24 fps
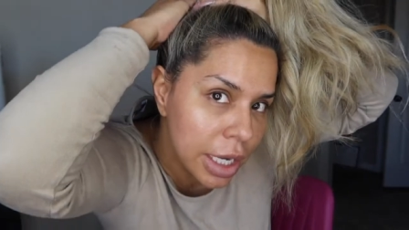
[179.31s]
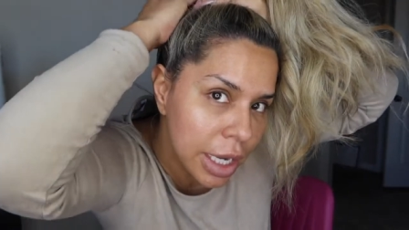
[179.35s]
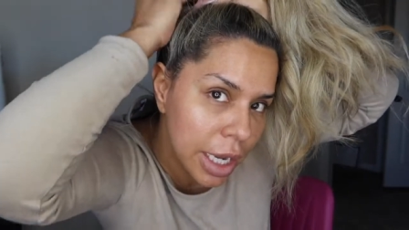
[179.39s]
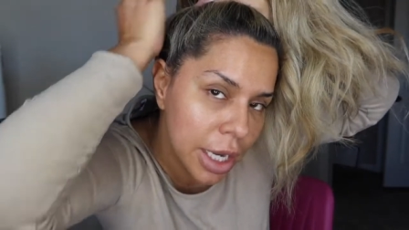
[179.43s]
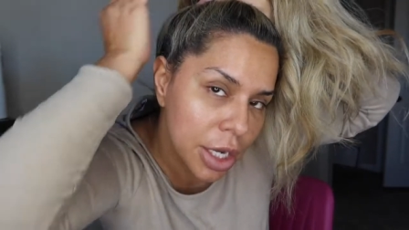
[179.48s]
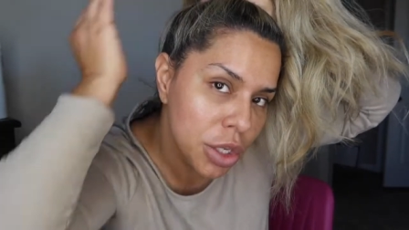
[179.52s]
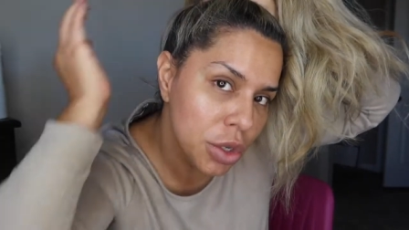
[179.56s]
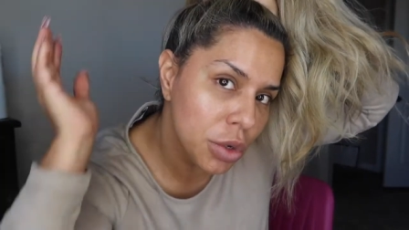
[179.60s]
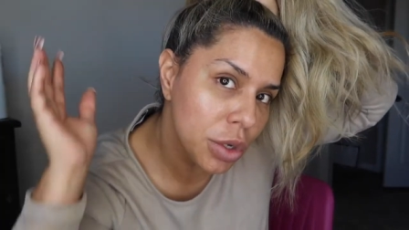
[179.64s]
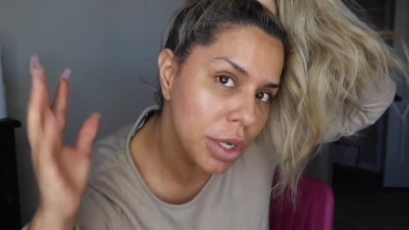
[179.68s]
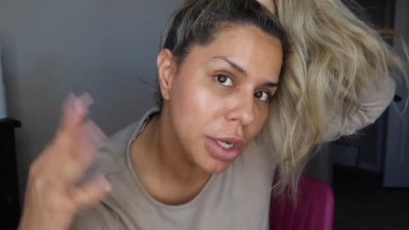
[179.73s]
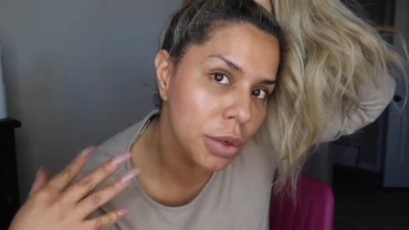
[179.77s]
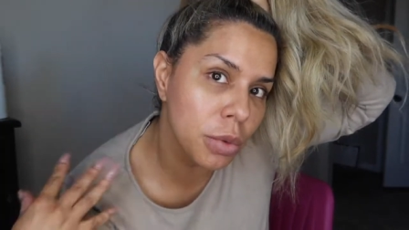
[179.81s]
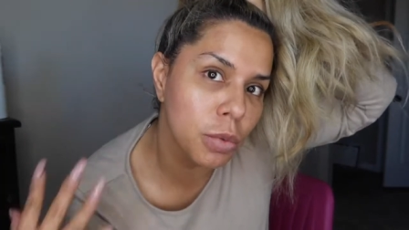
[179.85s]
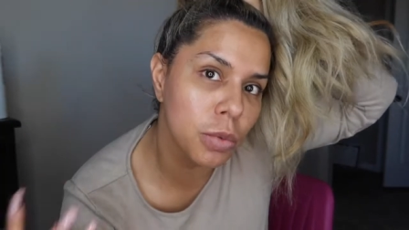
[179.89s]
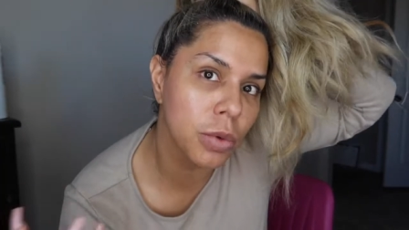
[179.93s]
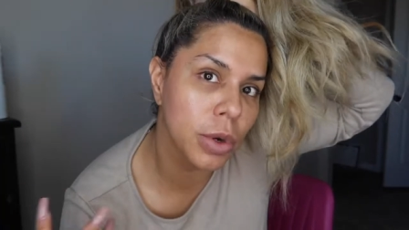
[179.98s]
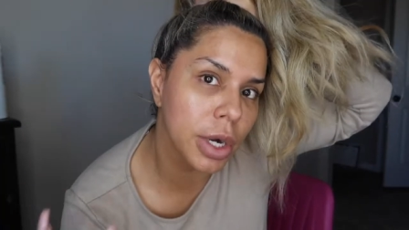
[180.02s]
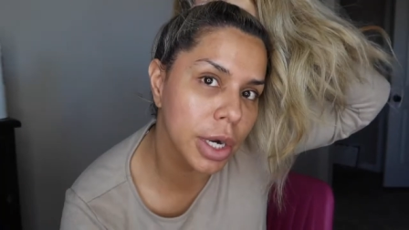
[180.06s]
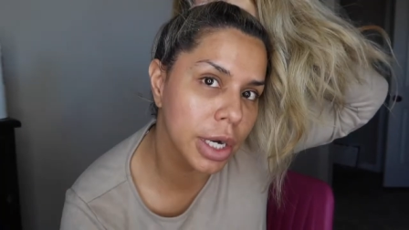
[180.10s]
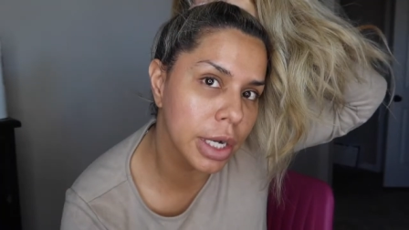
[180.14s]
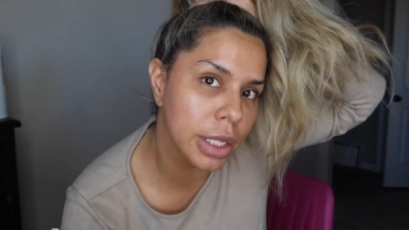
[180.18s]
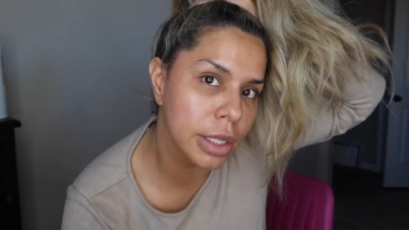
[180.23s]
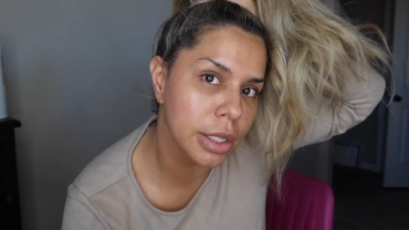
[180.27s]
And you can
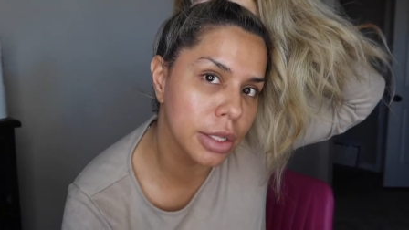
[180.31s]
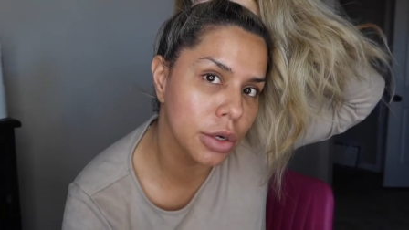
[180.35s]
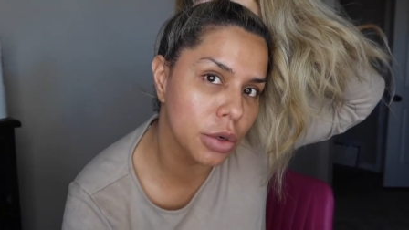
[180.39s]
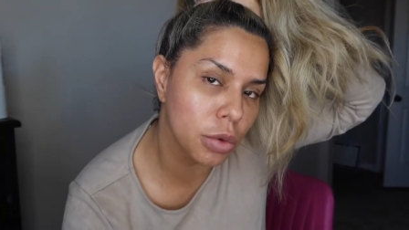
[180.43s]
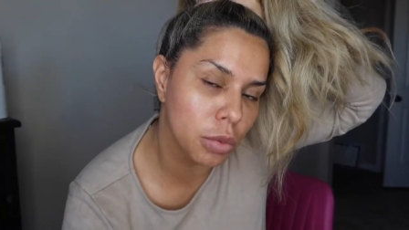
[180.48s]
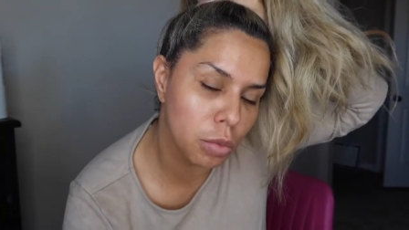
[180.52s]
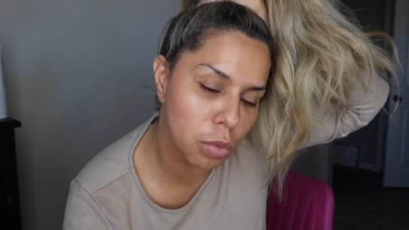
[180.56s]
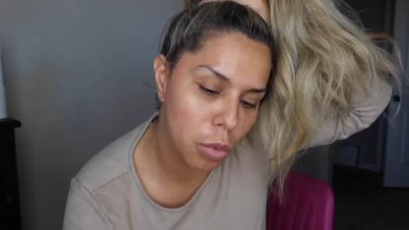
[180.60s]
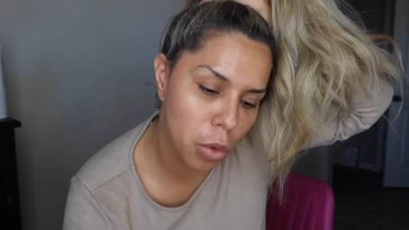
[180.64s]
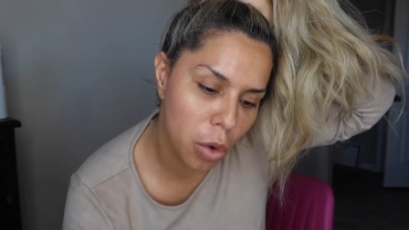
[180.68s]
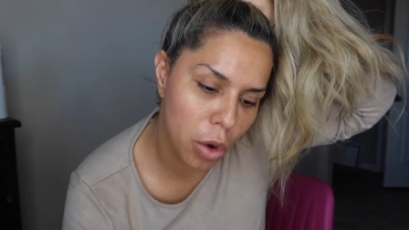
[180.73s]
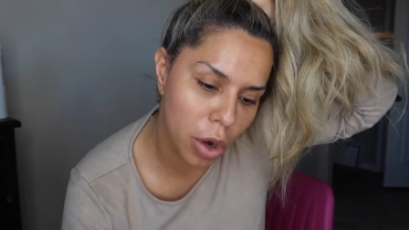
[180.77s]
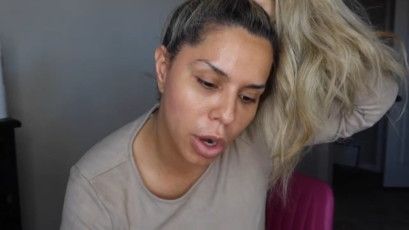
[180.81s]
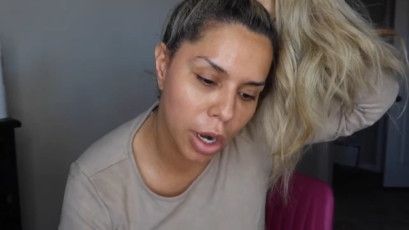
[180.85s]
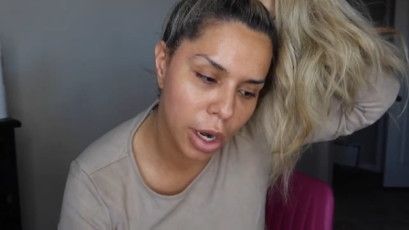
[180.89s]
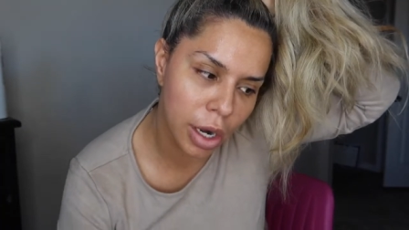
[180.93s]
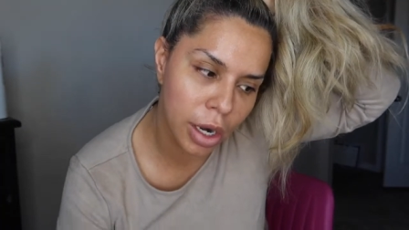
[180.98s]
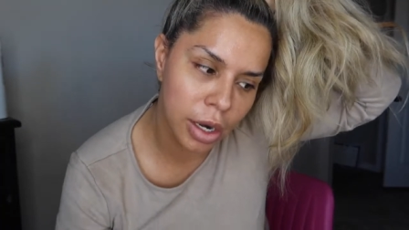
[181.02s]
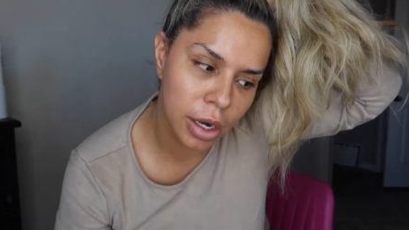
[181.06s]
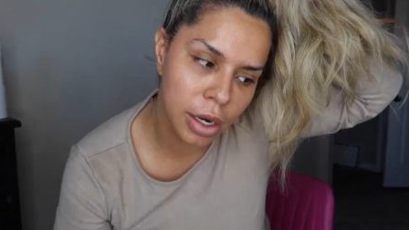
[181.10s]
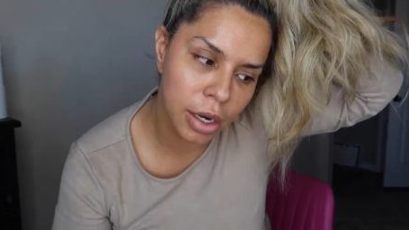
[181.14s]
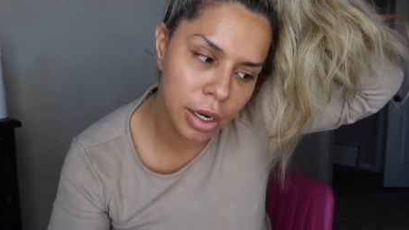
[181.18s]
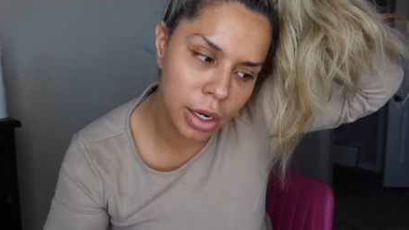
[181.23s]
work a little more